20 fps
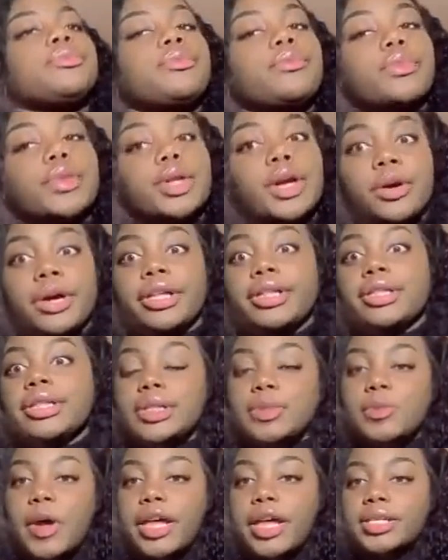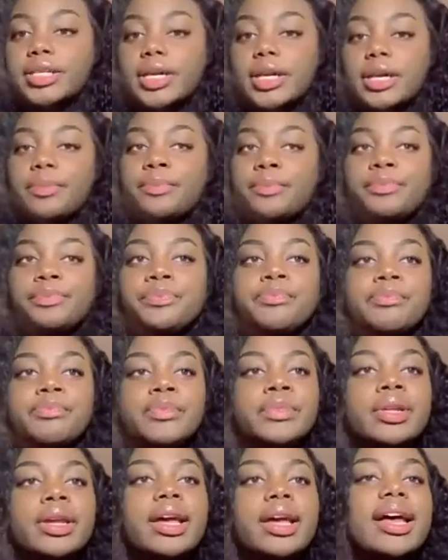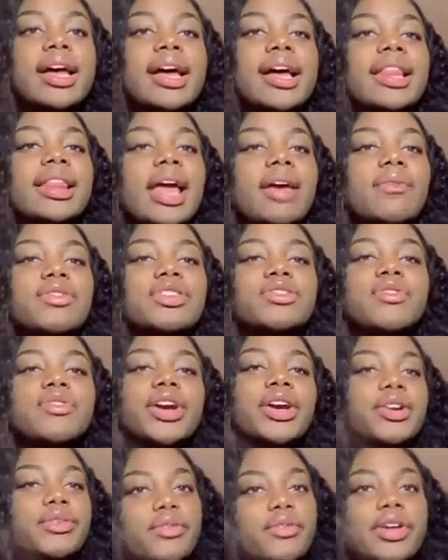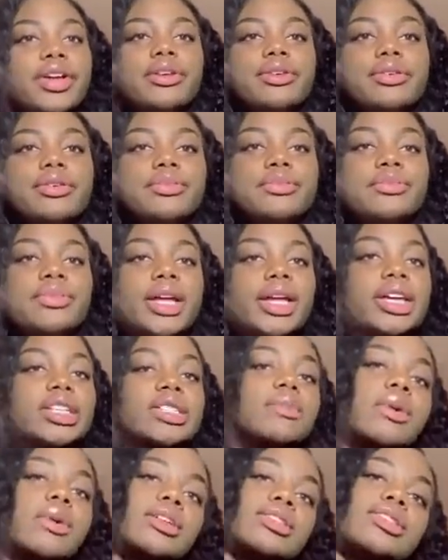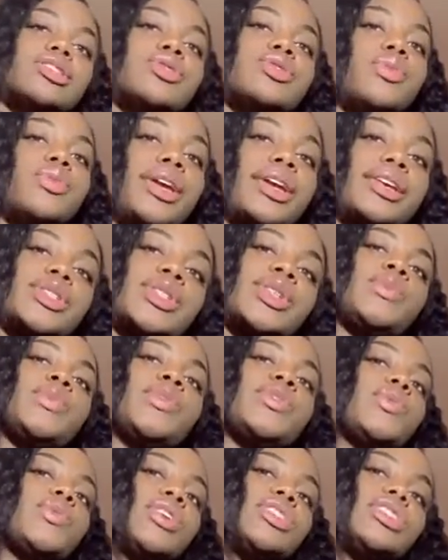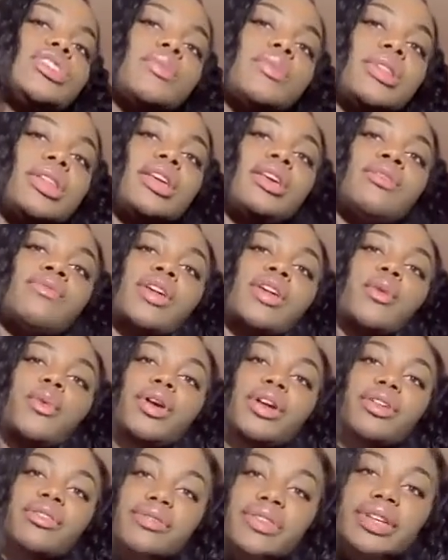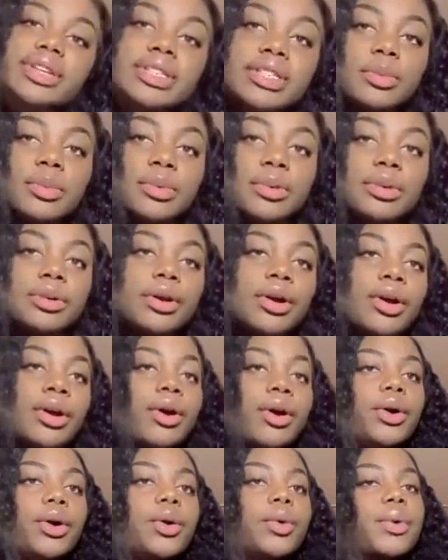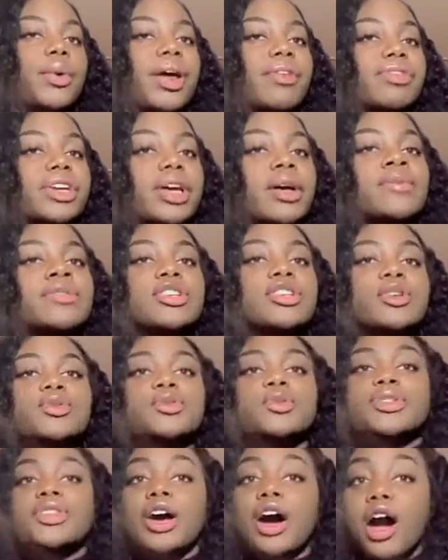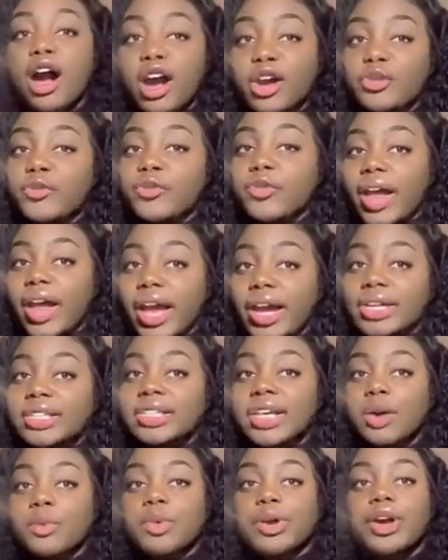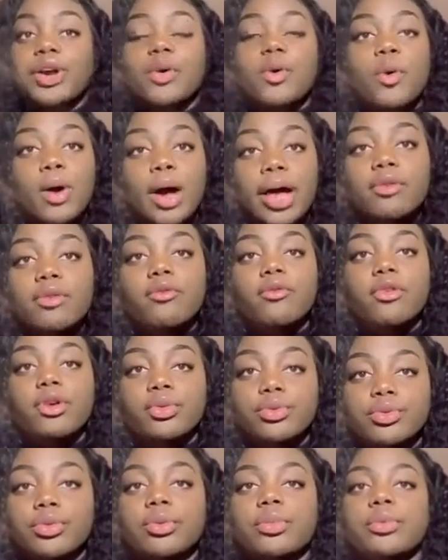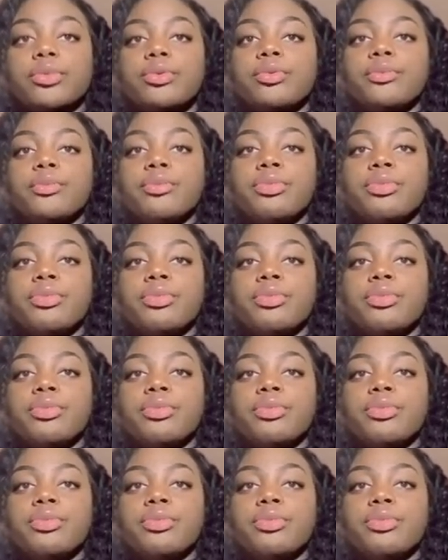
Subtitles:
All right, this is my essay. Life is very fickle, and as much as we as humans want to believe that we're invincible, we have to come to terms with the hard fact that we are quite vulnerable.